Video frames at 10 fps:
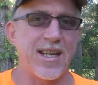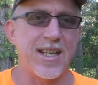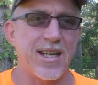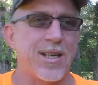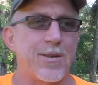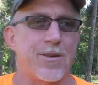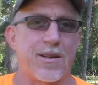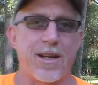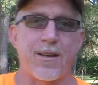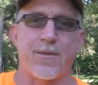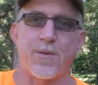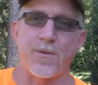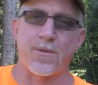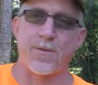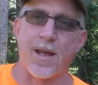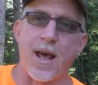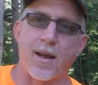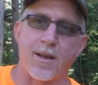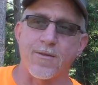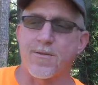I don't have a whole
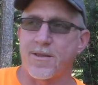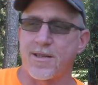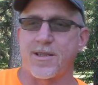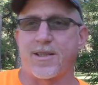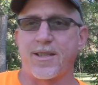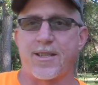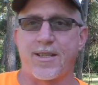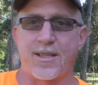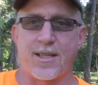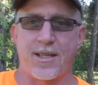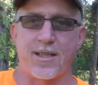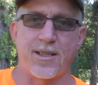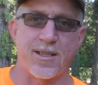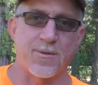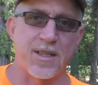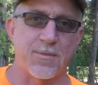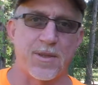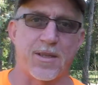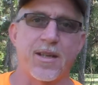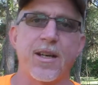lot going on this uh, this
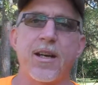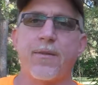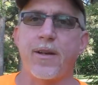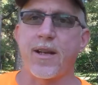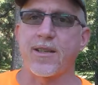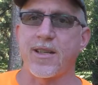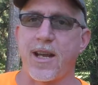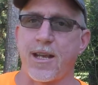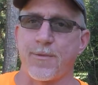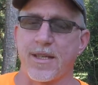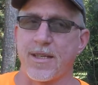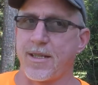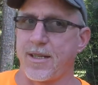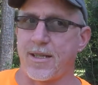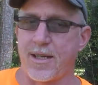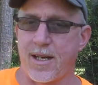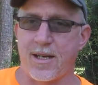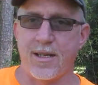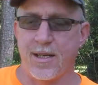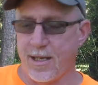week, but figured I'd chime in and
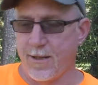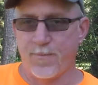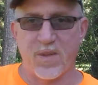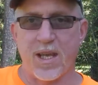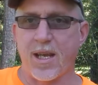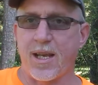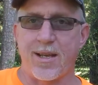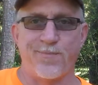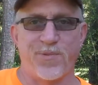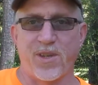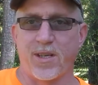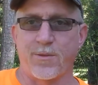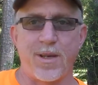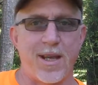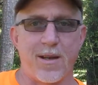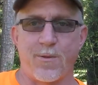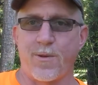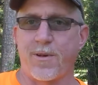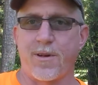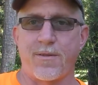uh, I got things way out of
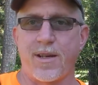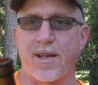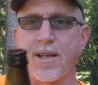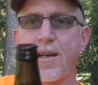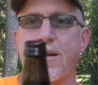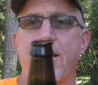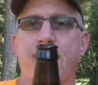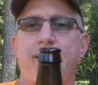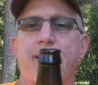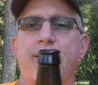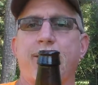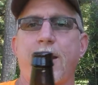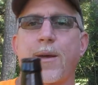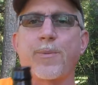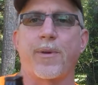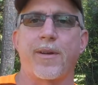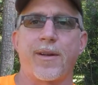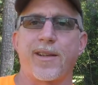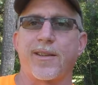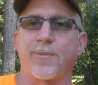order already. I already cracked the top
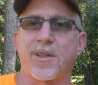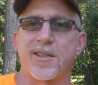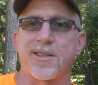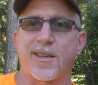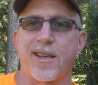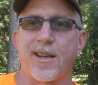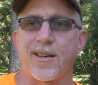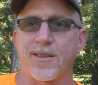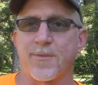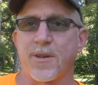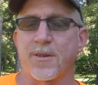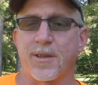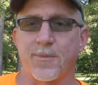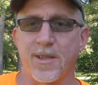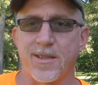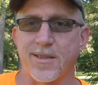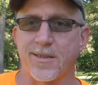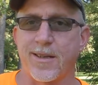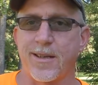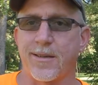on it. You missed the can of smoke. You missed
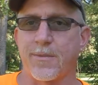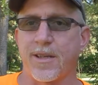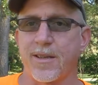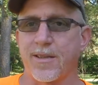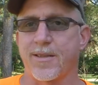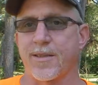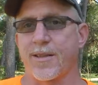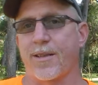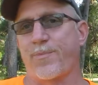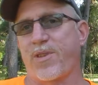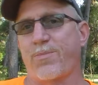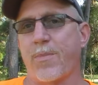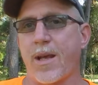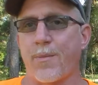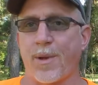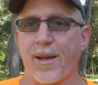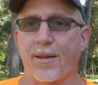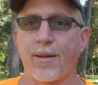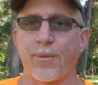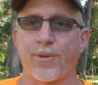the damn hiss. Uh, my
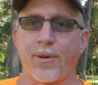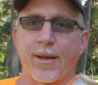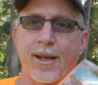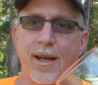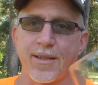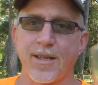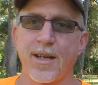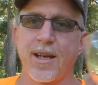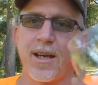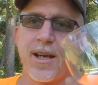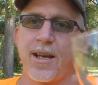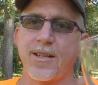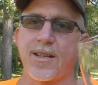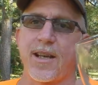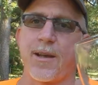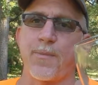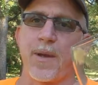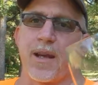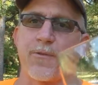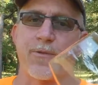bad. I'm sorry, guys. I just got
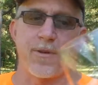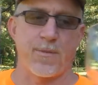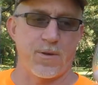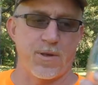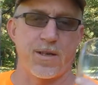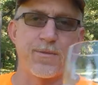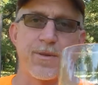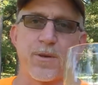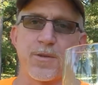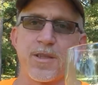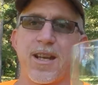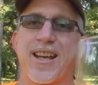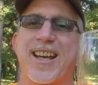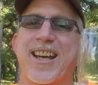back from, oh yeah, notes.